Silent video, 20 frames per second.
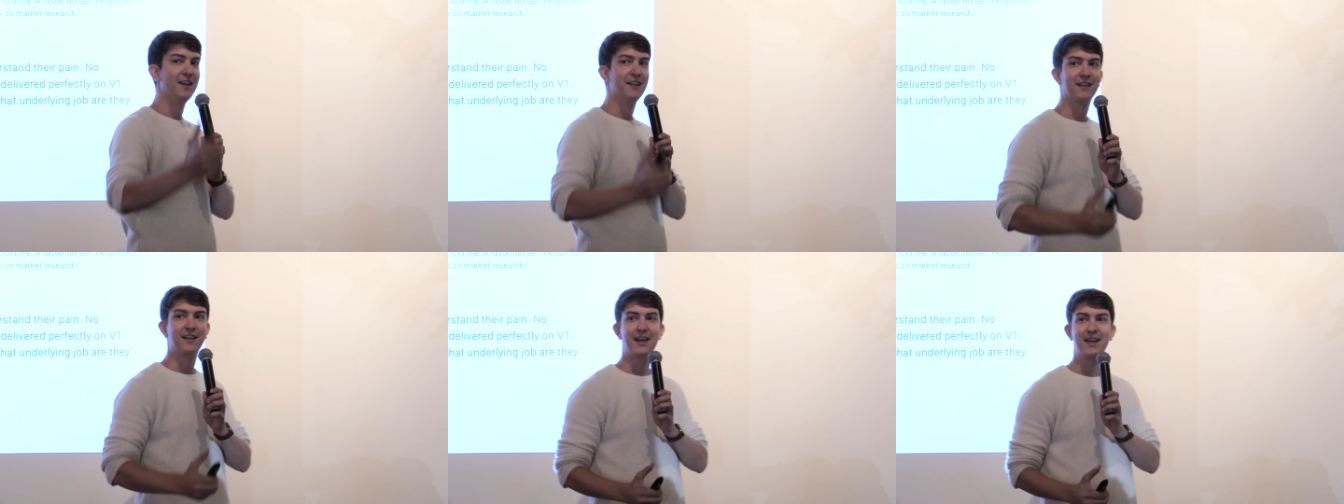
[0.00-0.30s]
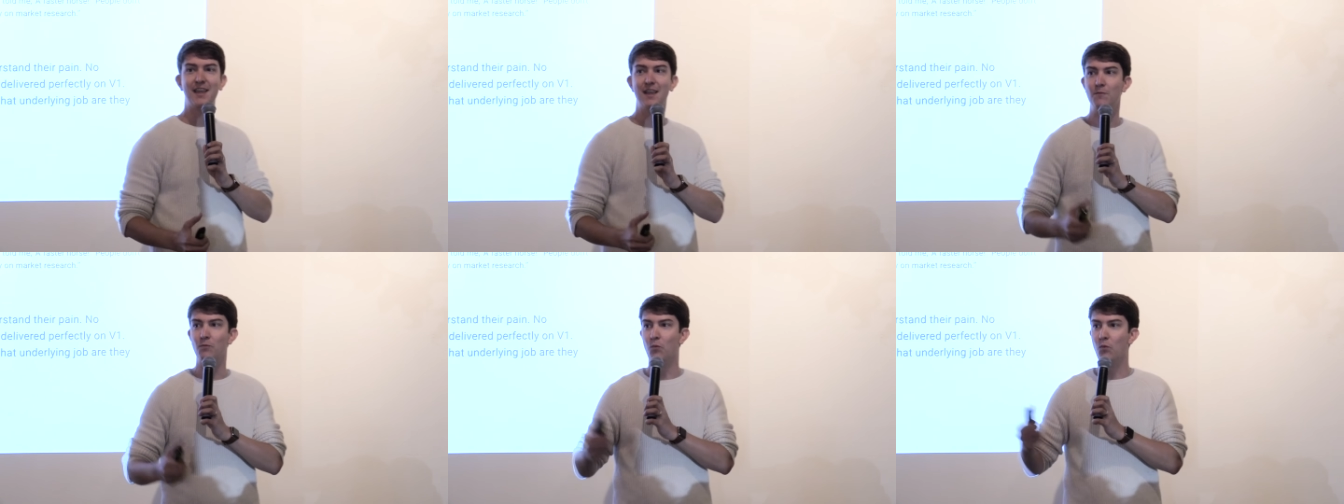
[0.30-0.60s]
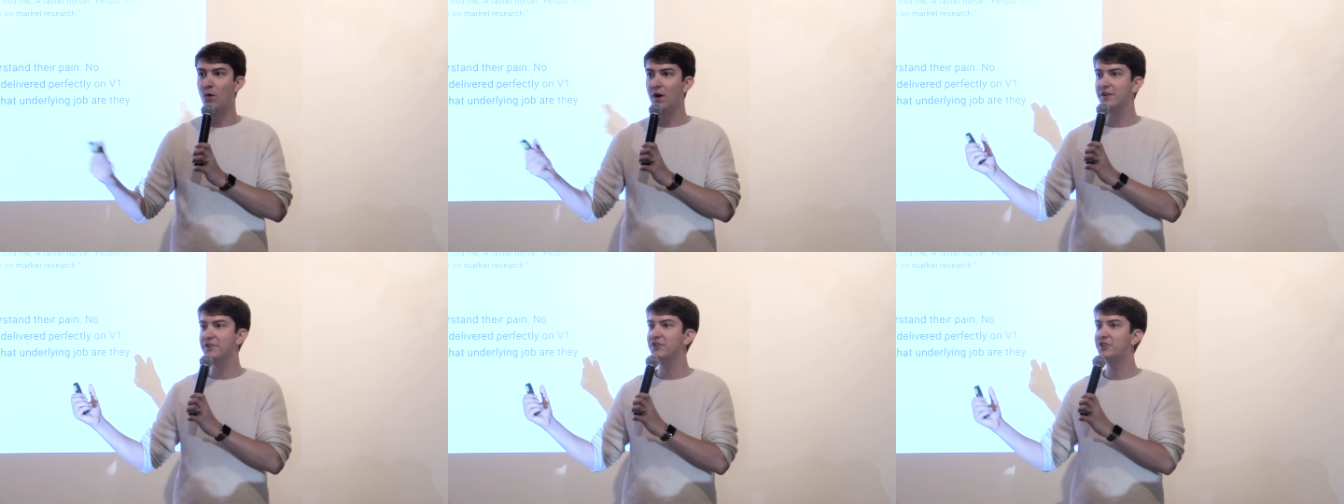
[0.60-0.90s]
like in
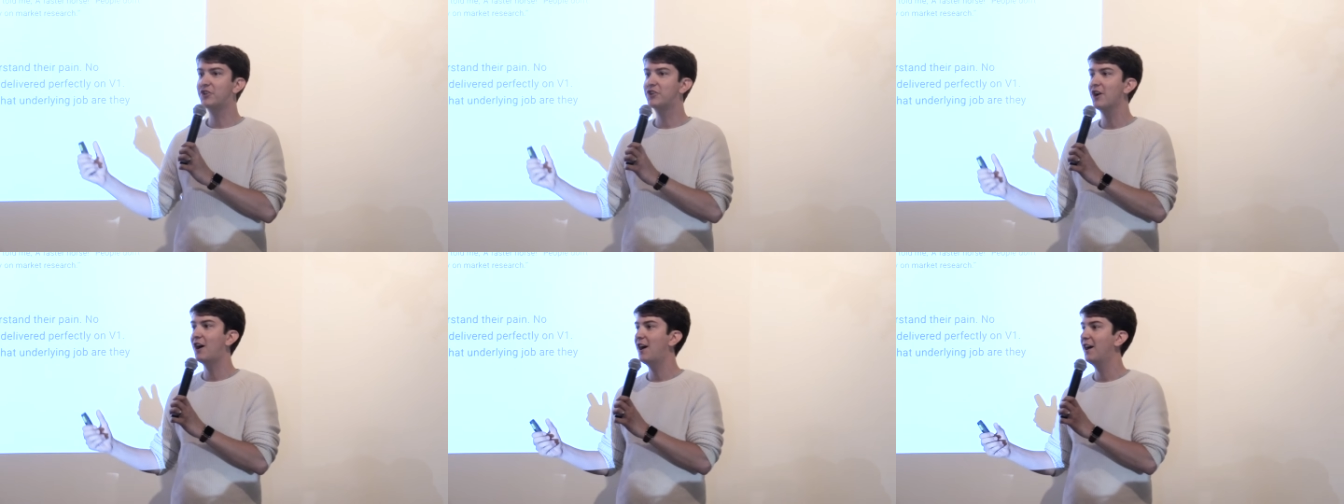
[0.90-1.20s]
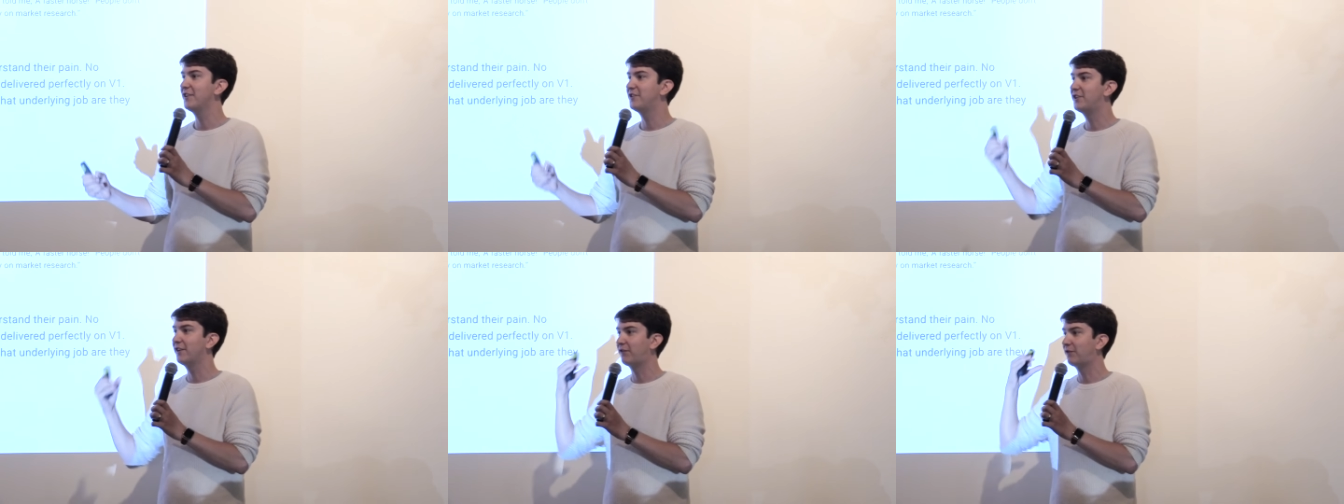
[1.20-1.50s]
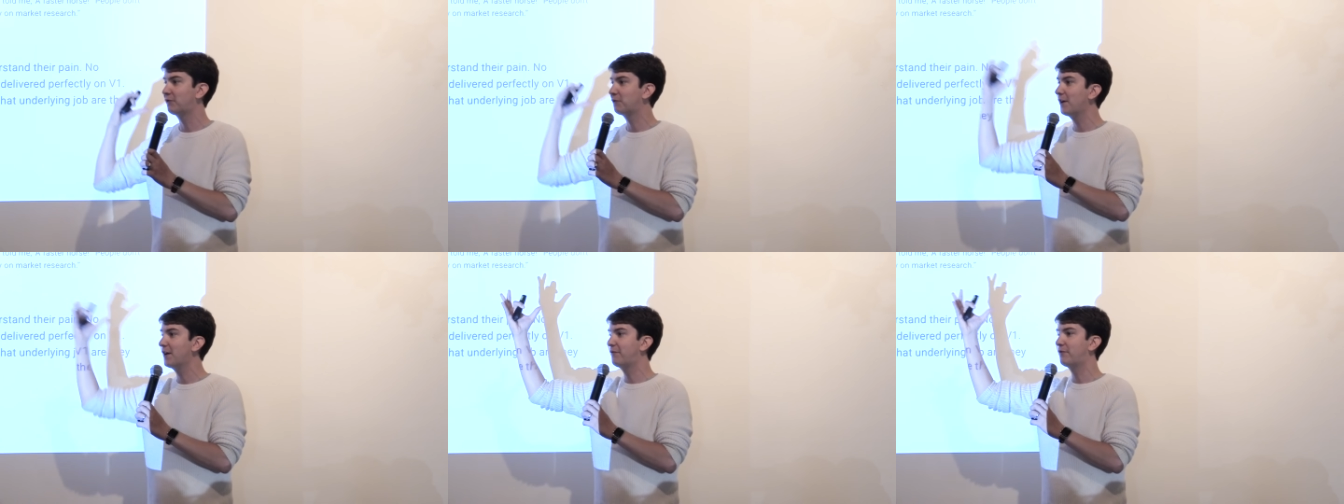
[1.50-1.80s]
one shot, just
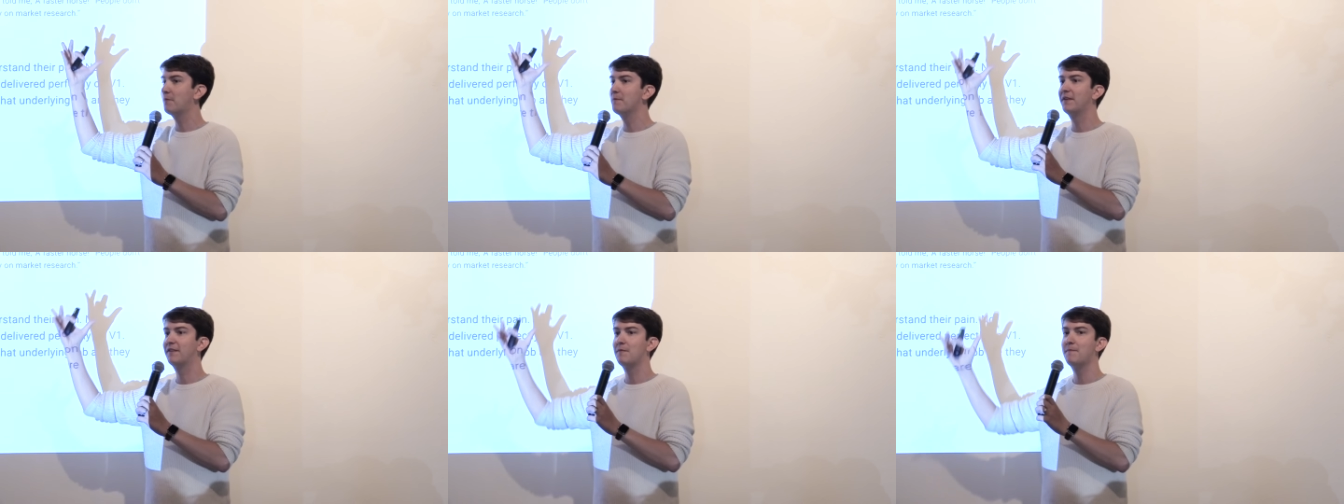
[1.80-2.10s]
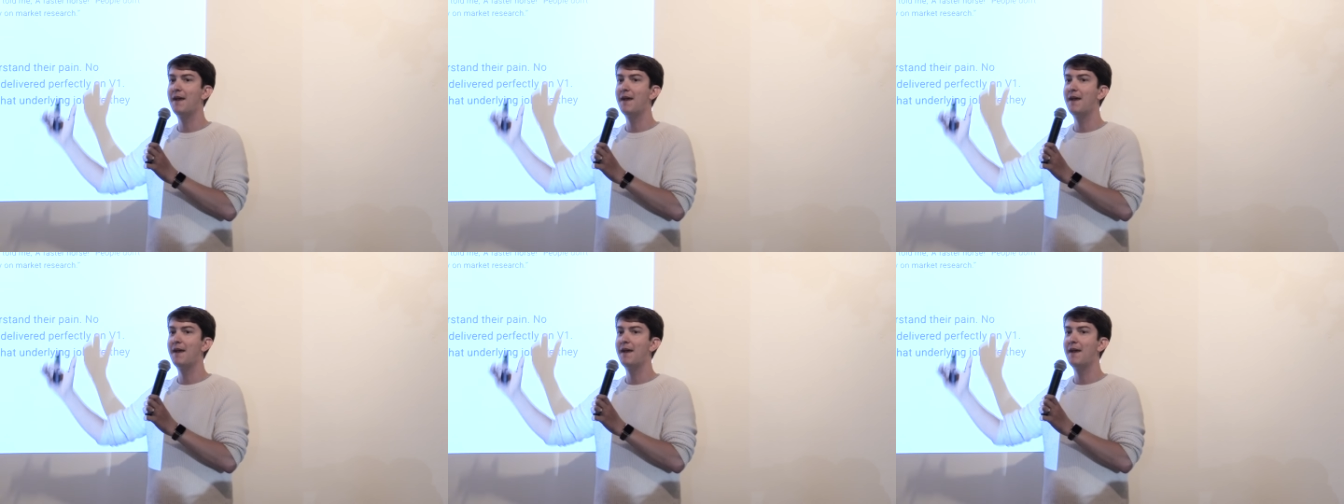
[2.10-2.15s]
straight from his